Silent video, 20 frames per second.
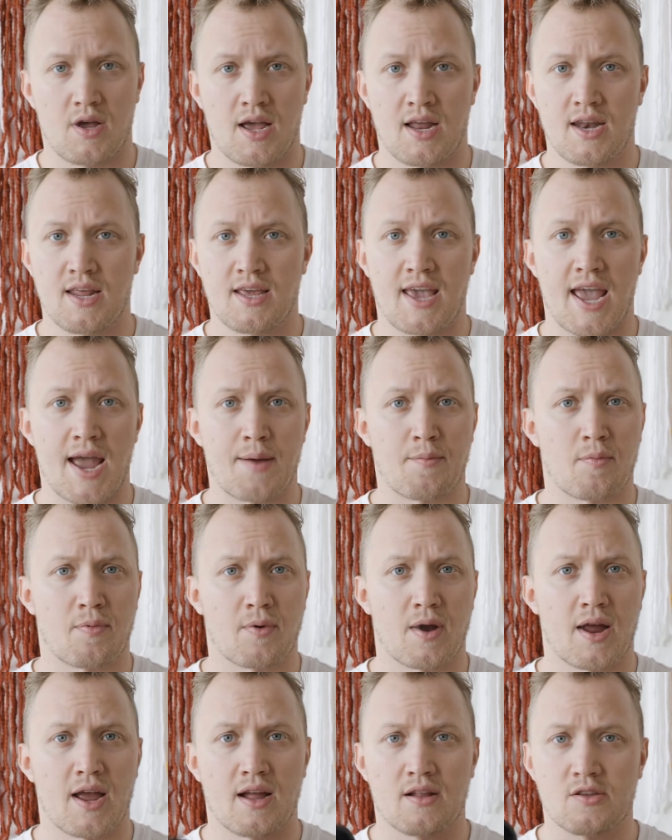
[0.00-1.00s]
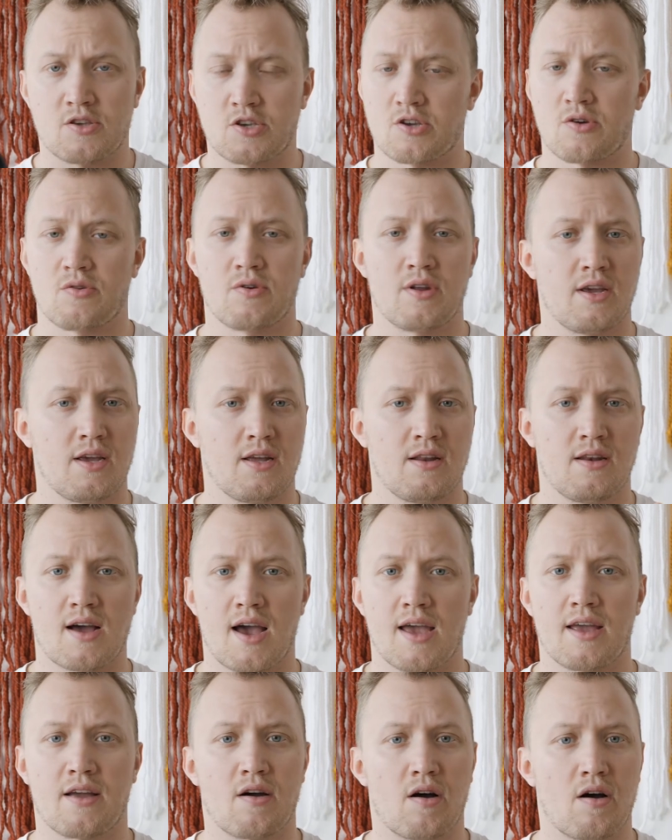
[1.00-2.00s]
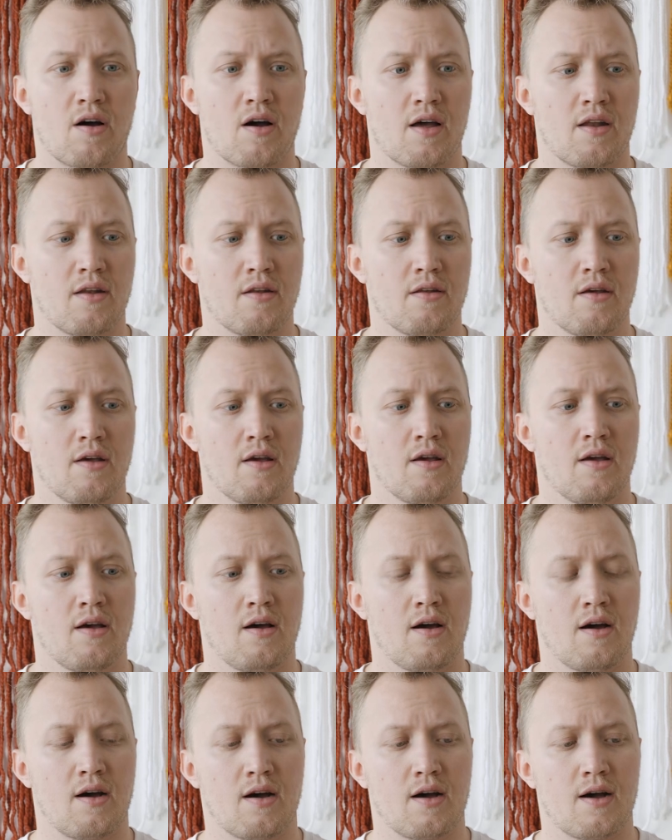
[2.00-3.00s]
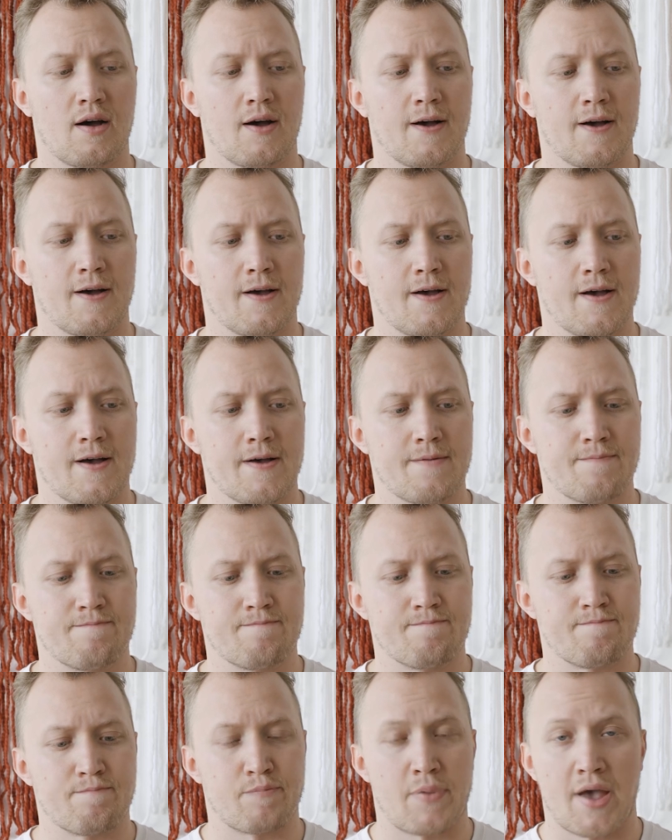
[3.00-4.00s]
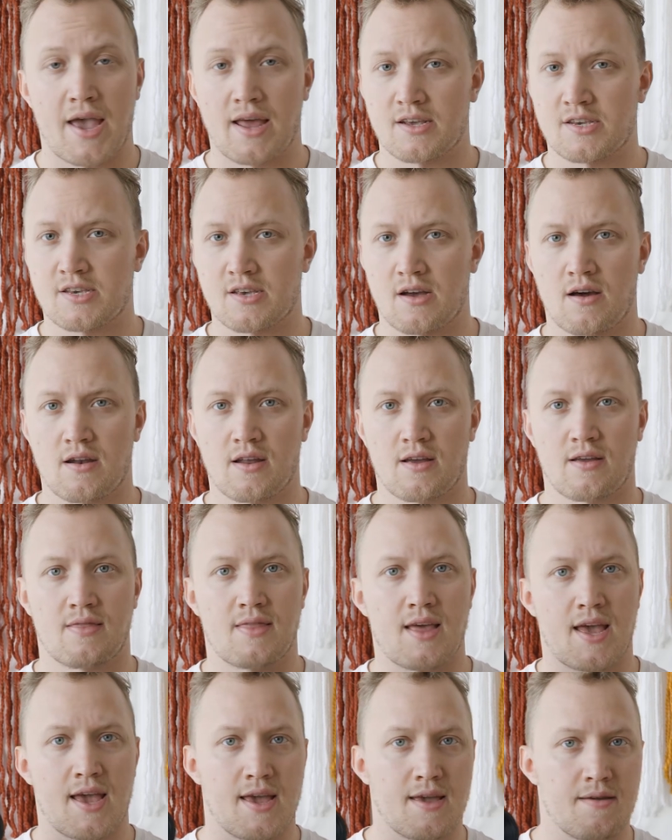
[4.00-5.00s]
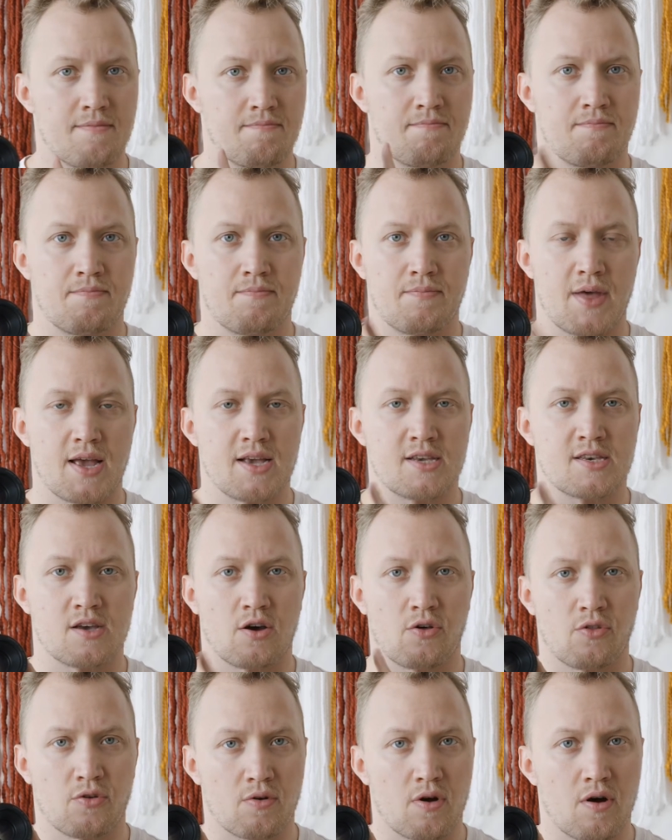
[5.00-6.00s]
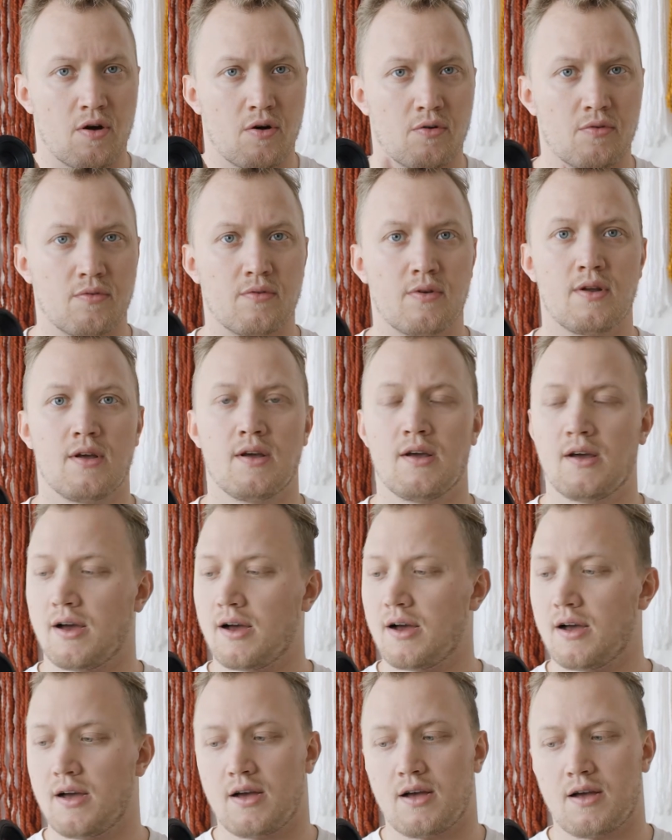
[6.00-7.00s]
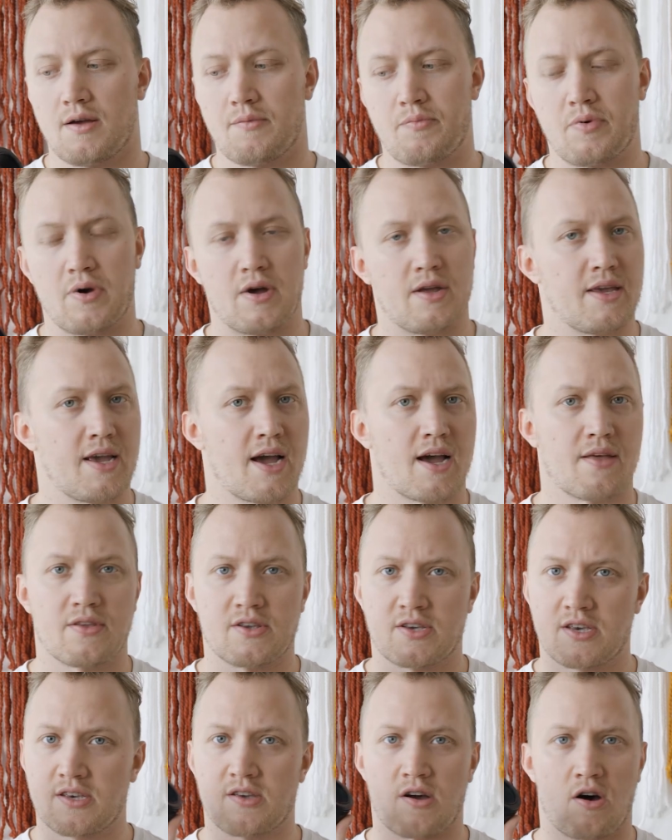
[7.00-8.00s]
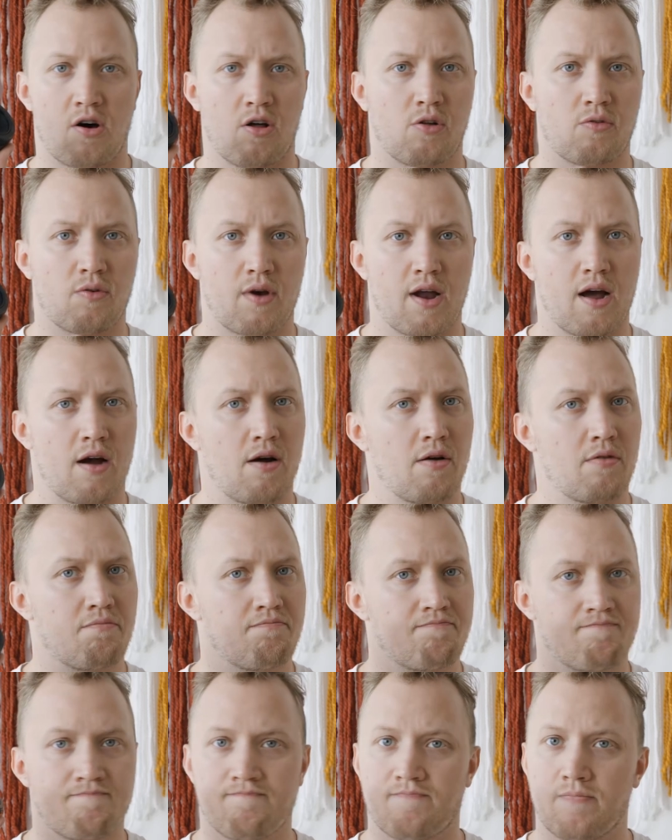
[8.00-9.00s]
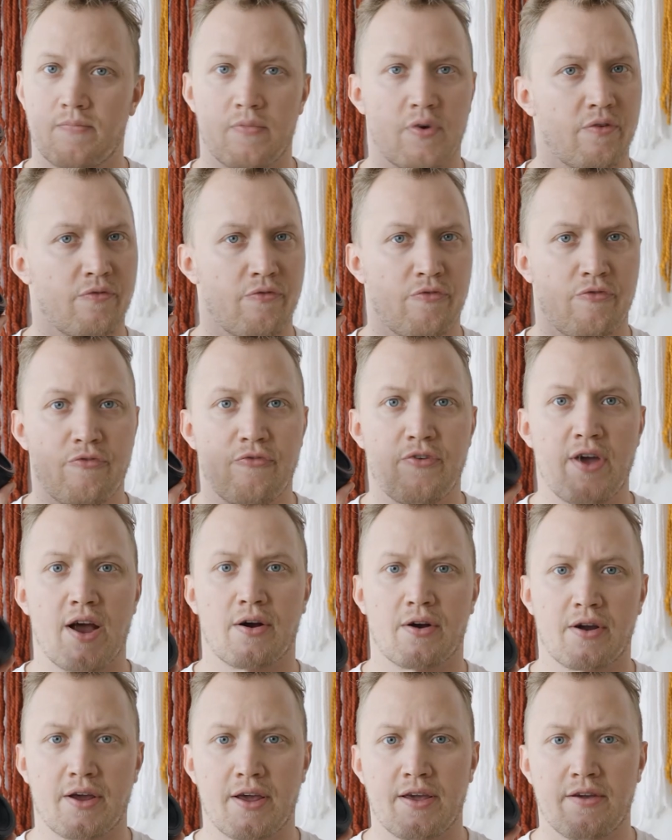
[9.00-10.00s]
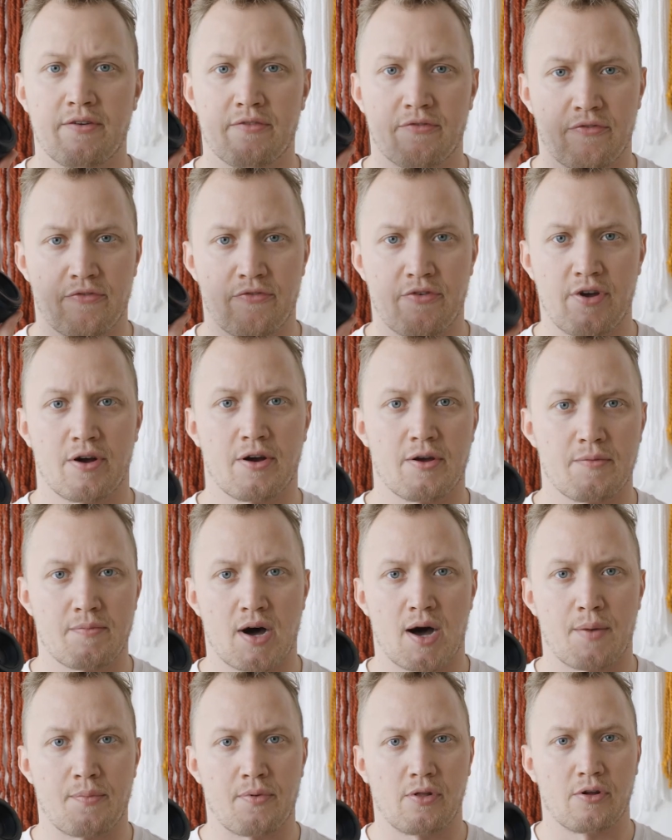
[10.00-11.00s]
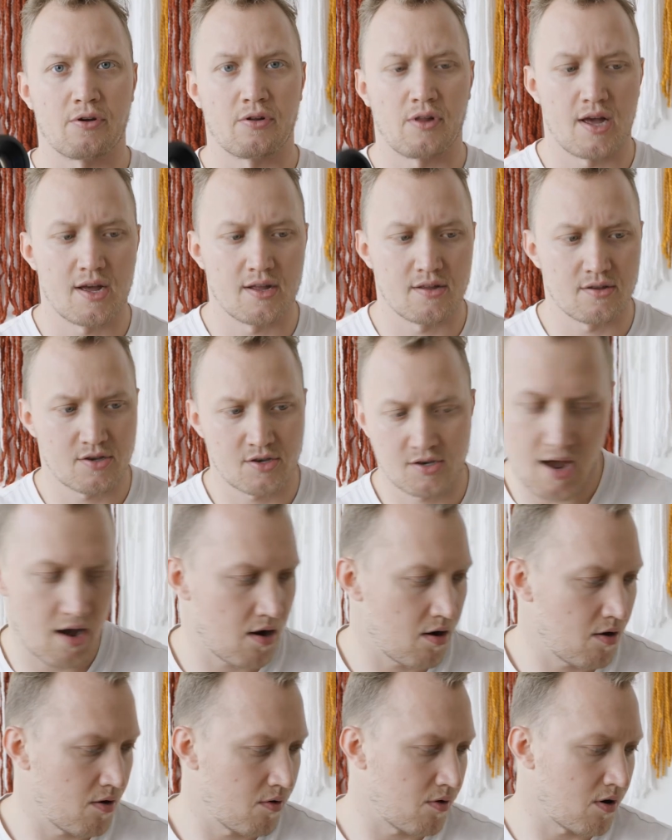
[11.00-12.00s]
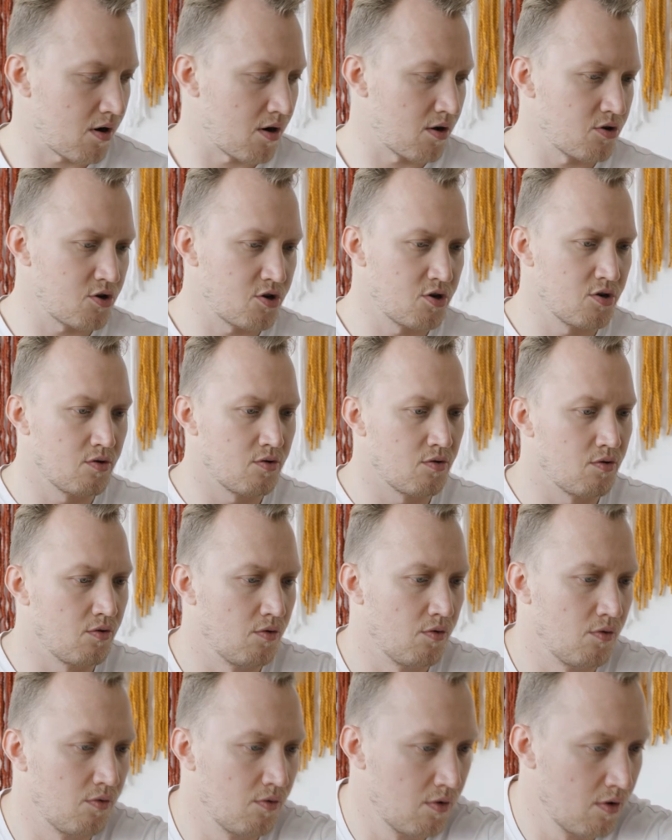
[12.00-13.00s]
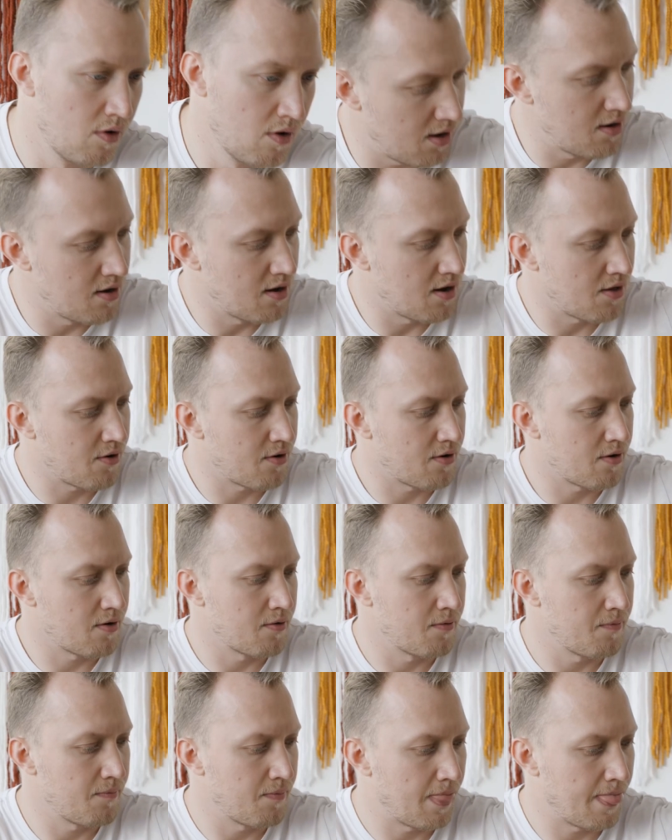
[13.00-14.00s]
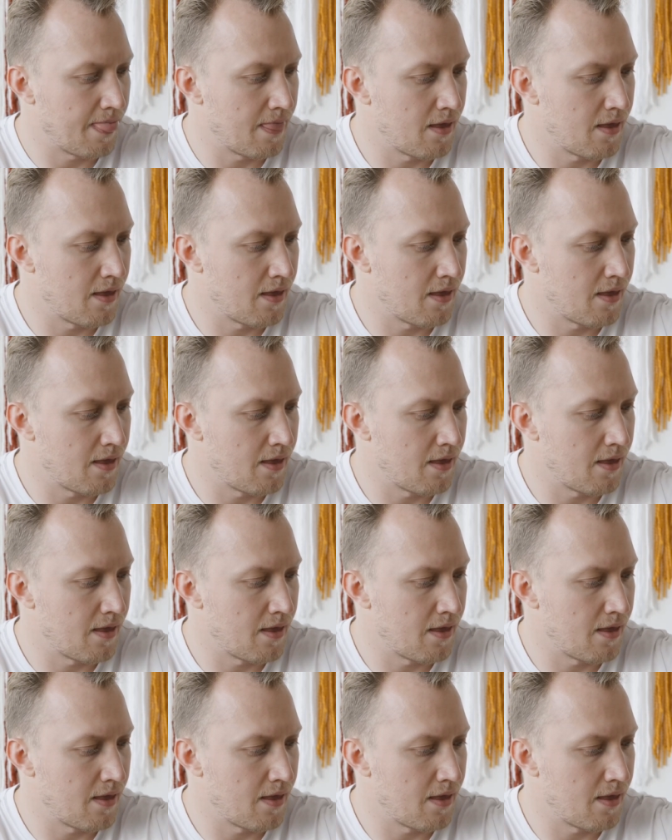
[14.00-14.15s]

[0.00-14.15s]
camera brand, Sony, Nikon, Panasonic, they sell their own. But yeah, this is all around very, very popular lens. Now onto another